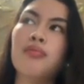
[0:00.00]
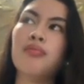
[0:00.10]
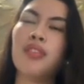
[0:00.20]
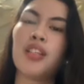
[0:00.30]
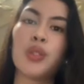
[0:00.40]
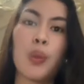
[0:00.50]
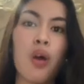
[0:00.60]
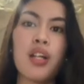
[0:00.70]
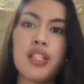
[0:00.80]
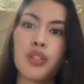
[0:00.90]
that
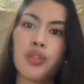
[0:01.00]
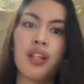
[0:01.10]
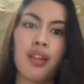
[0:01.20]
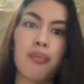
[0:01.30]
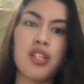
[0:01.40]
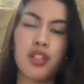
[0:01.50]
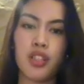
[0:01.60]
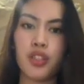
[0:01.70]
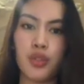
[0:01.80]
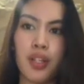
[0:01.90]
requires strength,
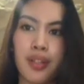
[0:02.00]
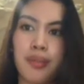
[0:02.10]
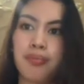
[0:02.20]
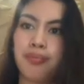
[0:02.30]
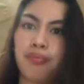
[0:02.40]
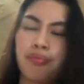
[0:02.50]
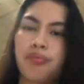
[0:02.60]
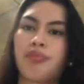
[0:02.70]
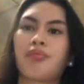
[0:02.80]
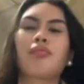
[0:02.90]
muscular strength.
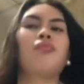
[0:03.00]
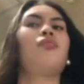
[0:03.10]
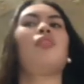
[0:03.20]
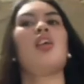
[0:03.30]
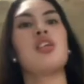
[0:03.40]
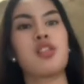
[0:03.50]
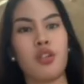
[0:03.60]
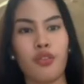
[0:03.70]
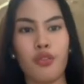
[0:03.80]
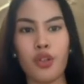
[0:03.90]

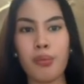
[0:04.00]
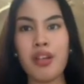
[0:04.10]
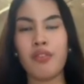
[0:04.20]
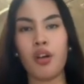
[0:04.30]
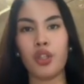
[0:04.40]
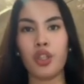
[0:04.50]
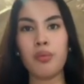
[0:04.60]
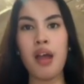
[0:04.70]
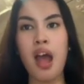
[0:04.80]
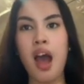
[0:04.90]
So for my
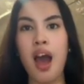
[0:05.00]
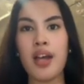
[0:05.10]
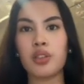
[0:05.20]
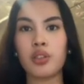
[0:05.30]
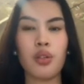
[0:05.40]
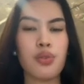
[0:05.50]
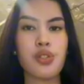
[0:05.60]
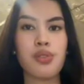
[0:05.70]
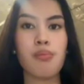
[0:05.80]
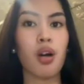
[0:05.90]
volume, I
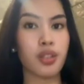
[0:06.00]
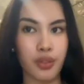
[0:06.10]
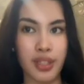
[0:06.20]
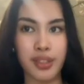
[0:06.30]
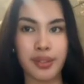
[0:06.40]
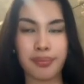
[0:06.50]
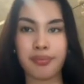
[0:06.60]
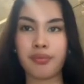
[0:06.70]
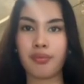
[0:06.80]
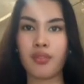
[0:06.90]
chose moderate.
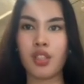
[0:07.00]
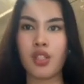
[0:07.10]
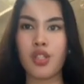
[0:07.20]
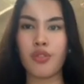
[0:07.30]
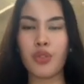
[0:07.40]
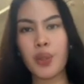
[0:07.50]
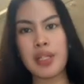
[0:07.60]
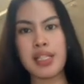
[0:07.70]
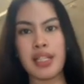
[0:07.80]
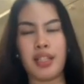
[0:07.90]
So
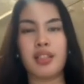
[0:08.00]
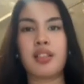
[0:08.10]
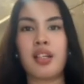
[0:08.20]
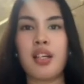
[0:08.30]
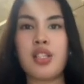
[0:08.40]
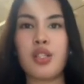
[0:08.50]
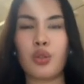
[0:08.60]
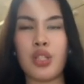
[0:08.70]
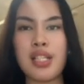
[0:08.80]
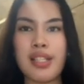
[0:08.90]
frequency.
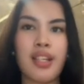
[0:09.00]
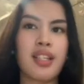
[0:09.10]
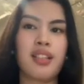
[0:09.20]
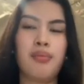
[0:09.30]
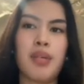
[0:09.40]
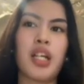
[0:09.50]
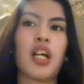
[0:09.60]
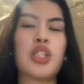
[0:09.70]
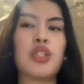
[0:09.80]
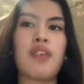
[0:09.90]
So just like my
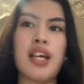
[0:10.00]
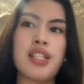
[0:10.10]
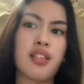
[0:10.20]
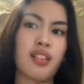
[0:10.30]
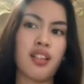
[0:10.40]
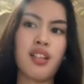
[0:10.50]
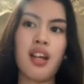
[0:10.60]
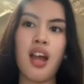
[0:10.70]
cardiovascular,